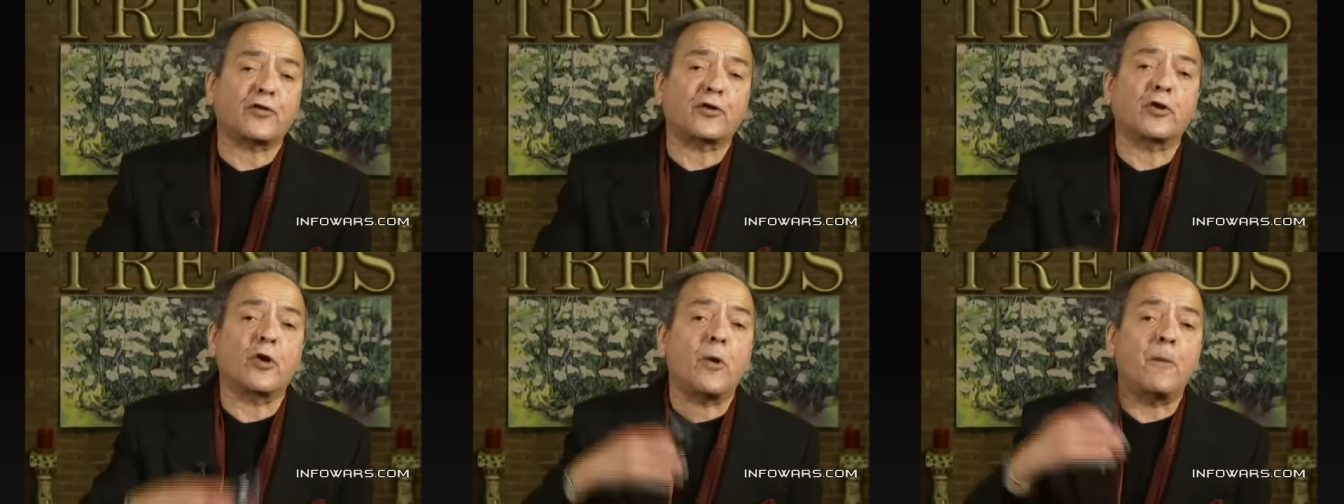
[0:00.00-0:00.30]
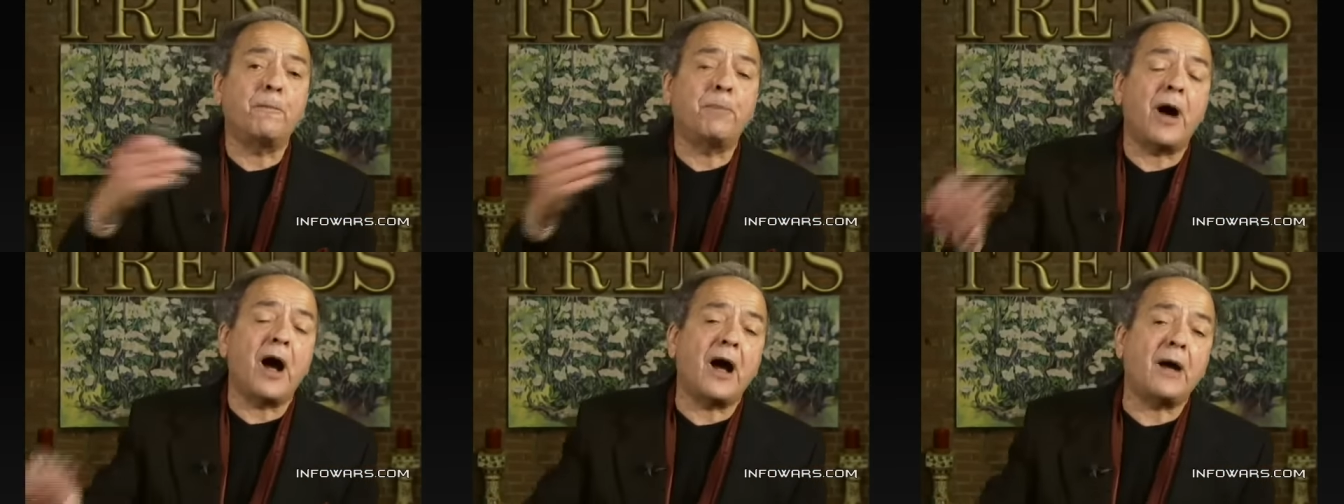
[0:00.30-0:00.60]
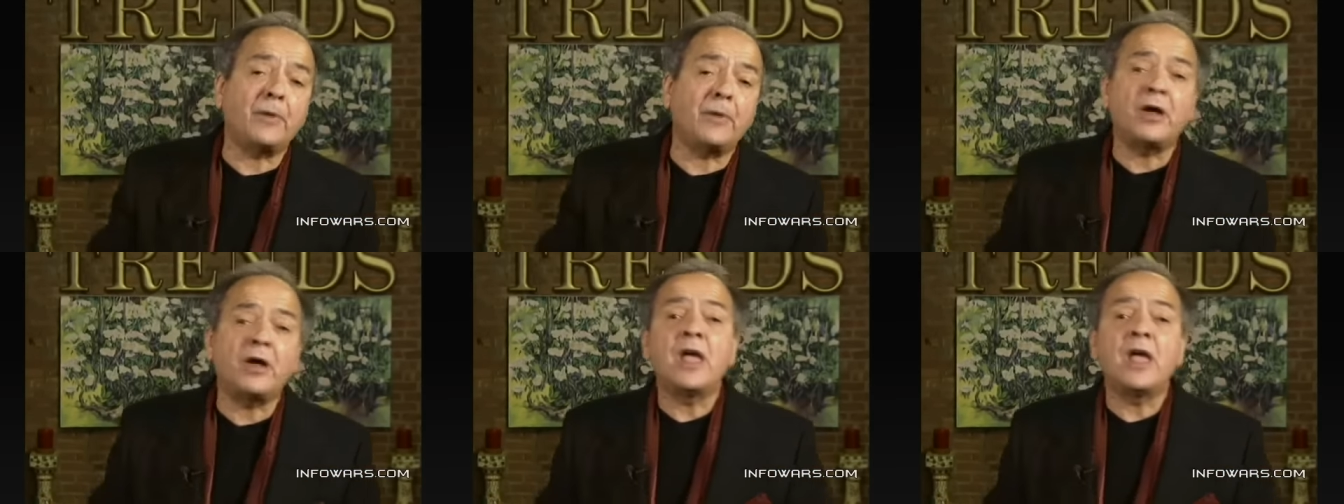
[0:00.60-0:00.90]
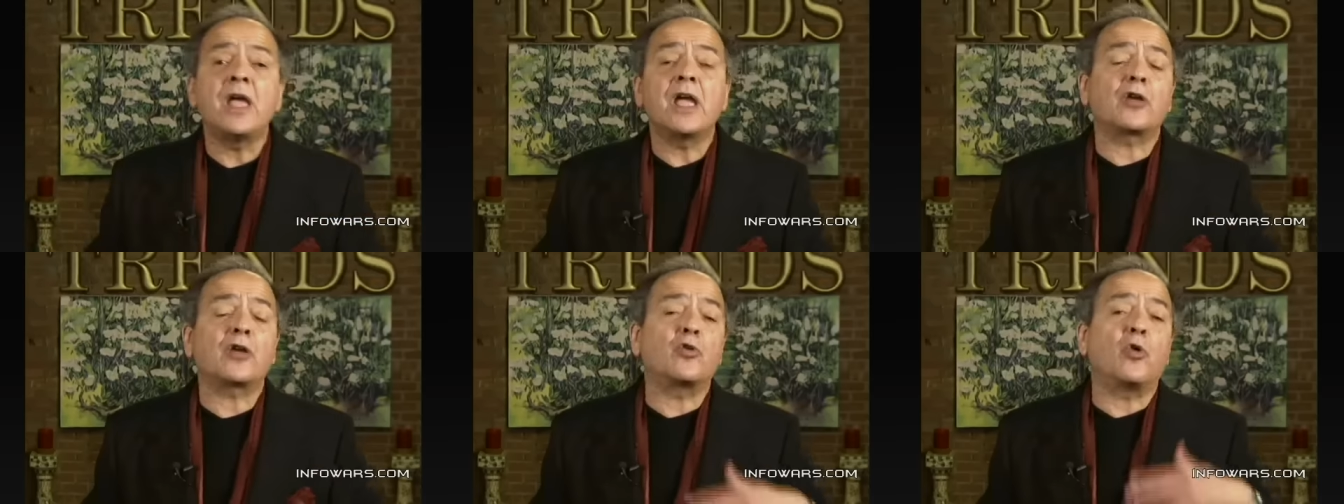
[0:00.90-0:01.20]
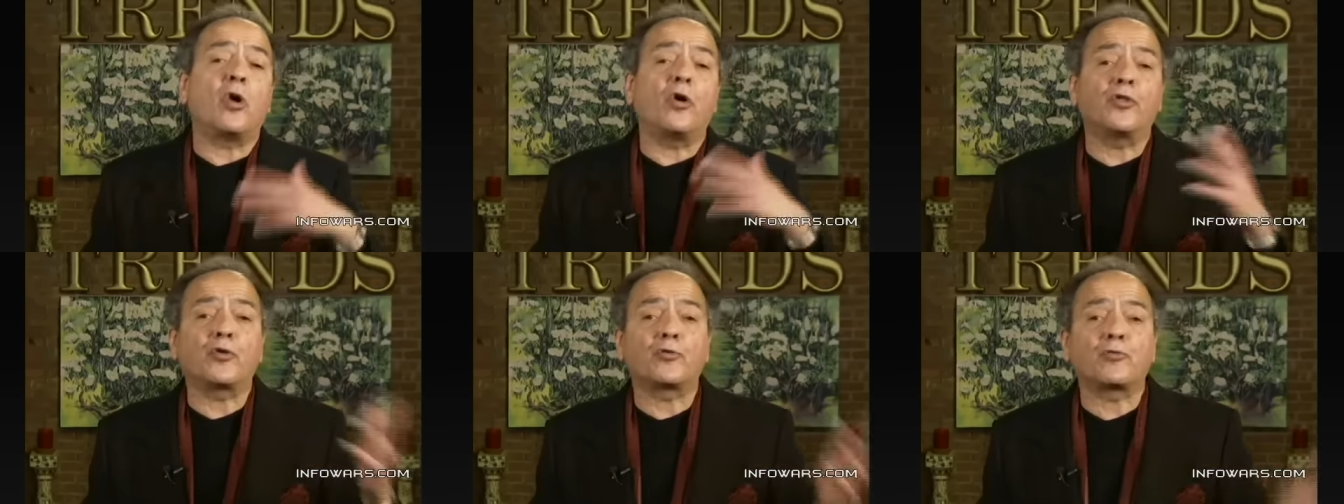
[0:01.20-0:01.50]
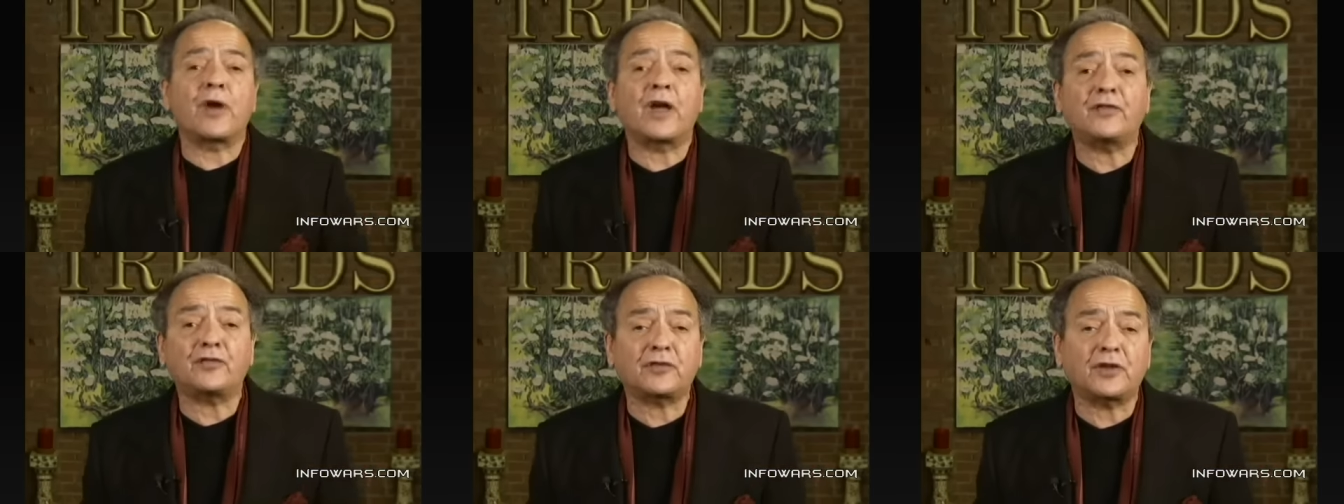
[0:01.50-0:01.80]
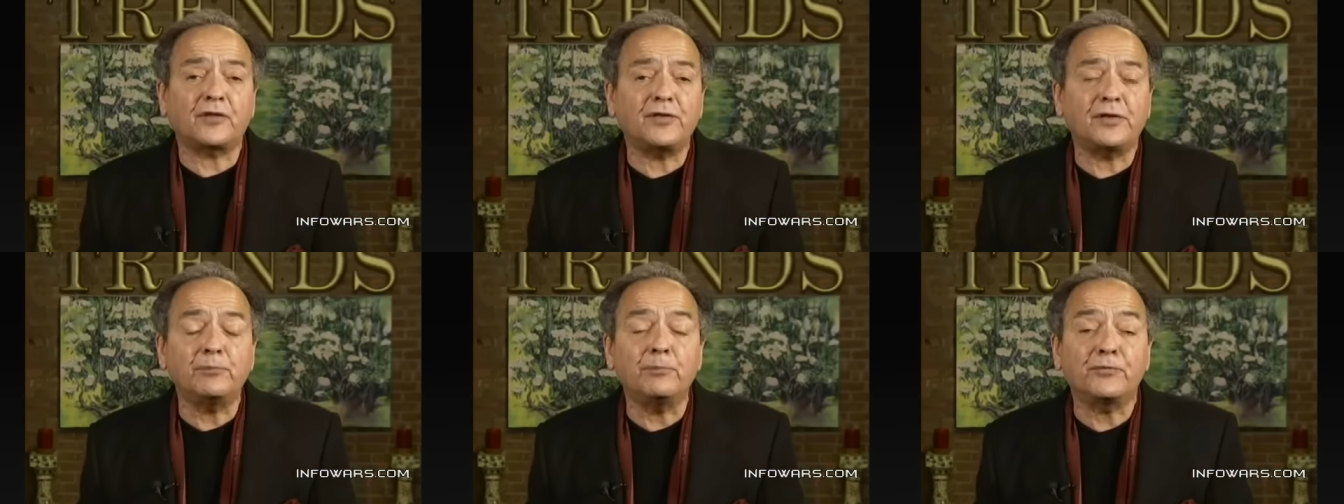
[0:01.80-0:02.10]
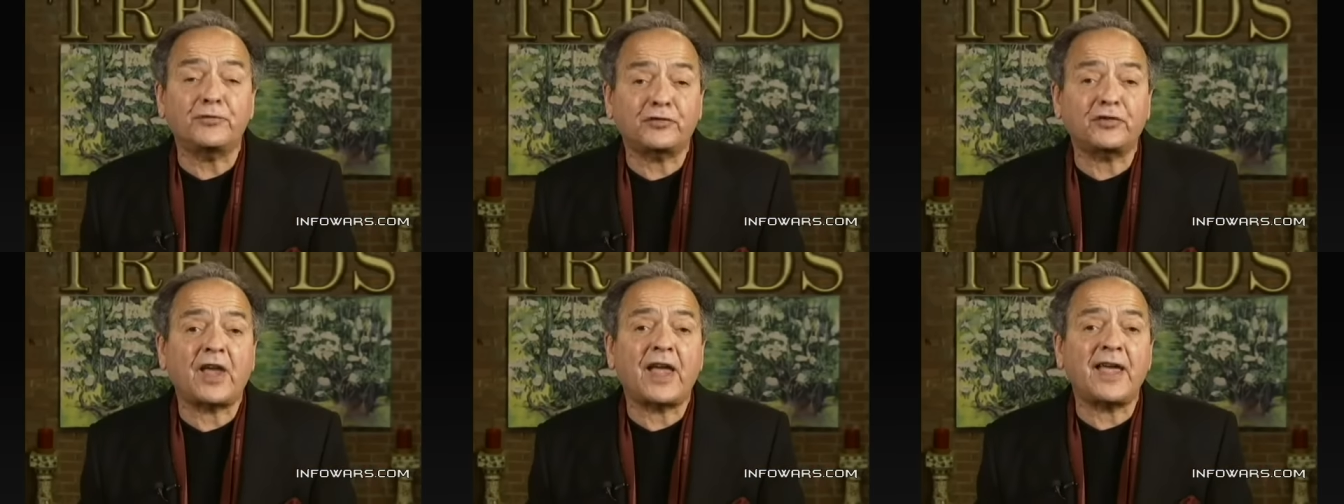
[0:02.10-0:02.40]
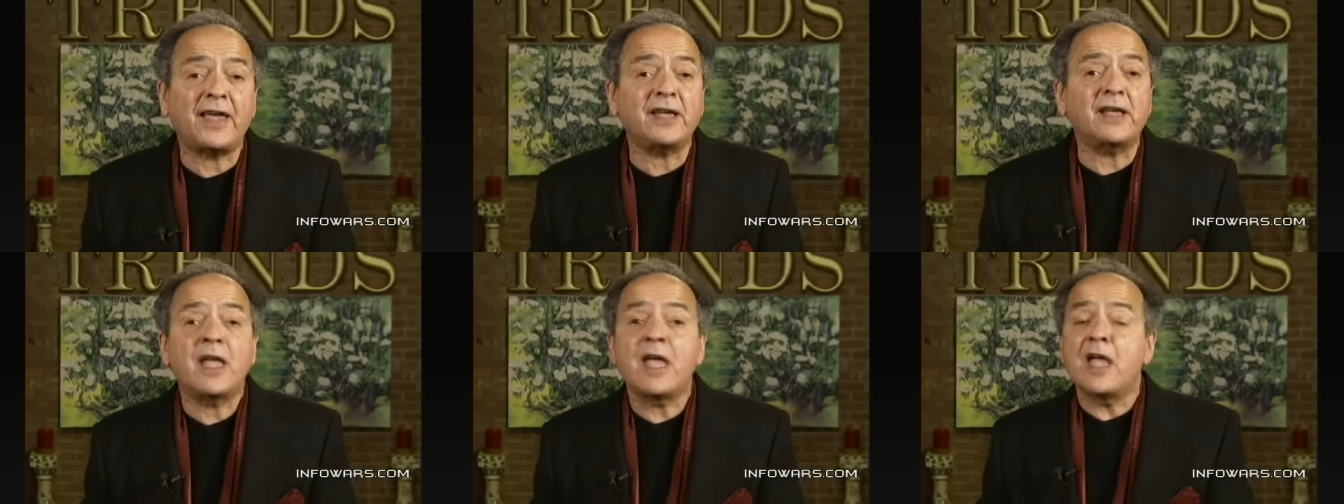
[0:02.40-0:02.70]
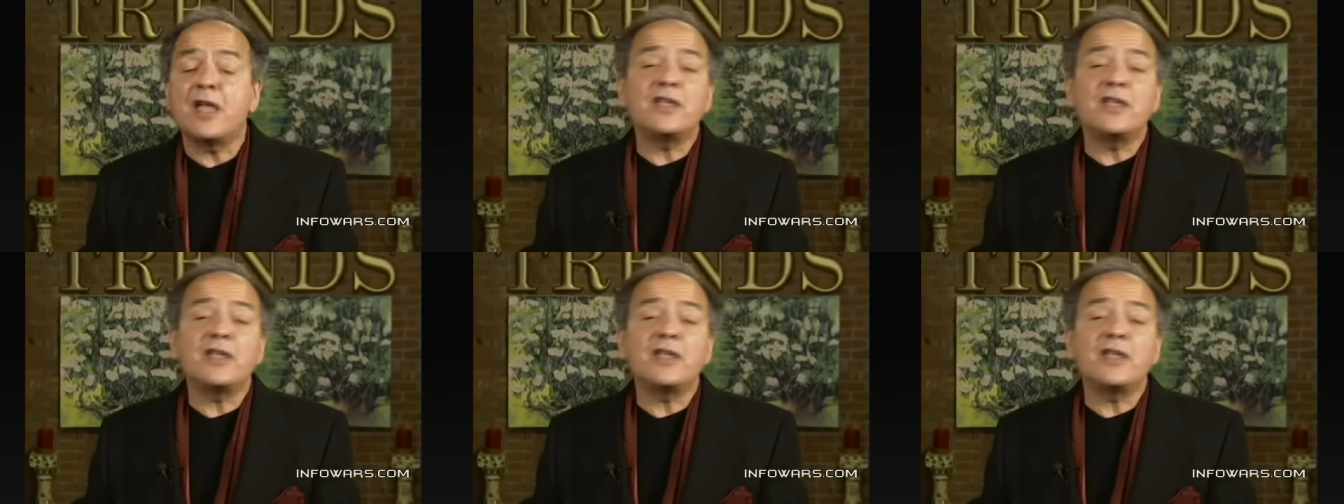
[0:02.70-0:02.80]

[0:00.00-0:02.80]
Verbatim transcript: and Obama and all the rest of them saying,